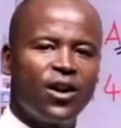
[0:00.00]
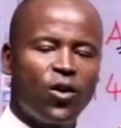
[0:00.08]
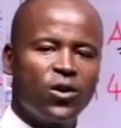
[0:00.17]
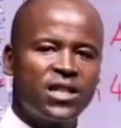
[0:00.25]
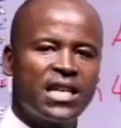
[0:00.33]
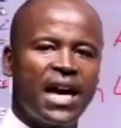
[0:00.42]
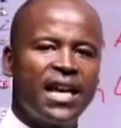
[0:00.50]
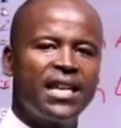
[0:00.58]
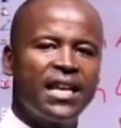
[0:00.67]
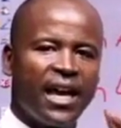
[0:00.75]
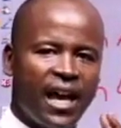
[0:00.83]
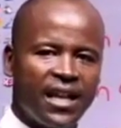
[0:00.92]

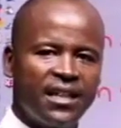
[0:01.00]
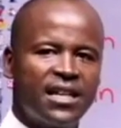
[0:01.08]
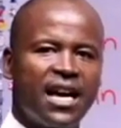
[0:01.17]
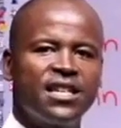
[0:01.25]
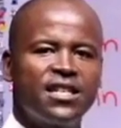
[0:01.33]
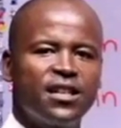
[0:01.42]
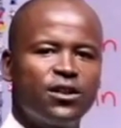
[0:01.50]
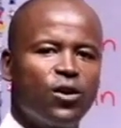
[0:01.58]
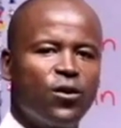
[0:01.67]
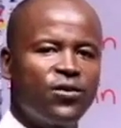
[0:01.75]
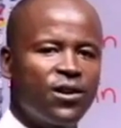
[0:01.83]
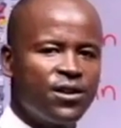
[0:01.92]
cosine, and tangent
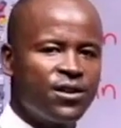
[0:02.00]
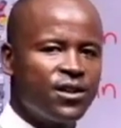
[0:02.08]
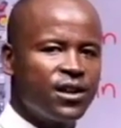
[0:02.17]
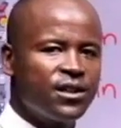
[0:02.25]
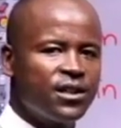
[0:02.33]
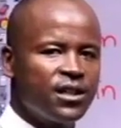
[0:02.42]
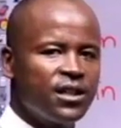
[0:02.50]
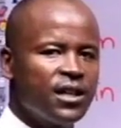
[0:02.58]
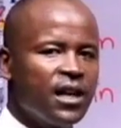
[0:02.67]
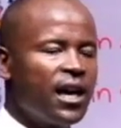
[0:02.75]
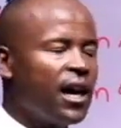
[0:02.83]
of 30